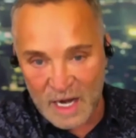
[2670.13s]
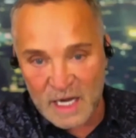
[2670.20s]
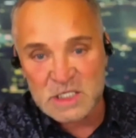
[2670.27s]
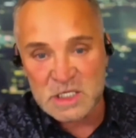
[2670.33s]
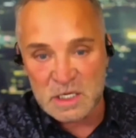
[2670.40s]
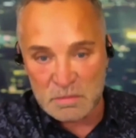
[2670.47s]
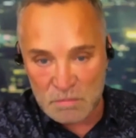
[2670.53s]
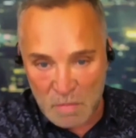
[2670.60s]

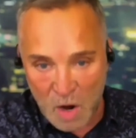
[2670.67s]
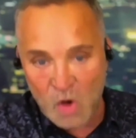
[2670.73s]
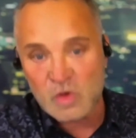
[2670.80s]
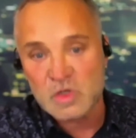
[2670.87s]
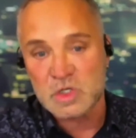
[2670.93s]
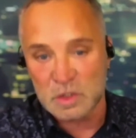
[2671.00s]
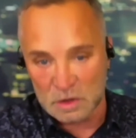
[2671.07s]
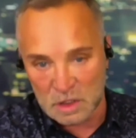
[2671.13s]

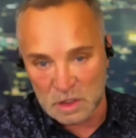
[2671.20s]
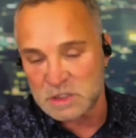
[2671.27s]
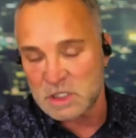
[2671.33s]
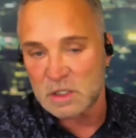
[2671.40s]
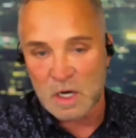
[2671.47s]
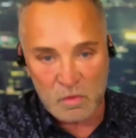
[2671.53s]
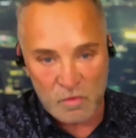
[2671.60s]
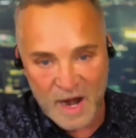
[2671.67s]
emotional logic,
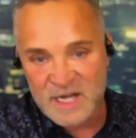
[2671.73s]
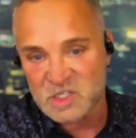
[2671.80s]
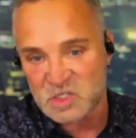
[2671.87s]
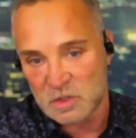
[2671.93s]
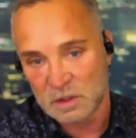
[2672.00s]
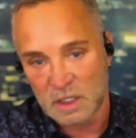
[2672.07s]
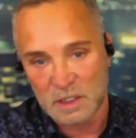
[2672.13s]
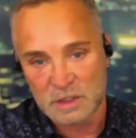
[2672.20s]
not
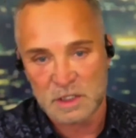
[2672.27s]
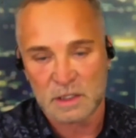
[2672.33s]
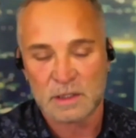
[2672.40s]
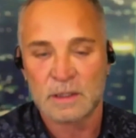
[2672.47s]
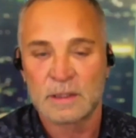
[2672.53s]
rational logic.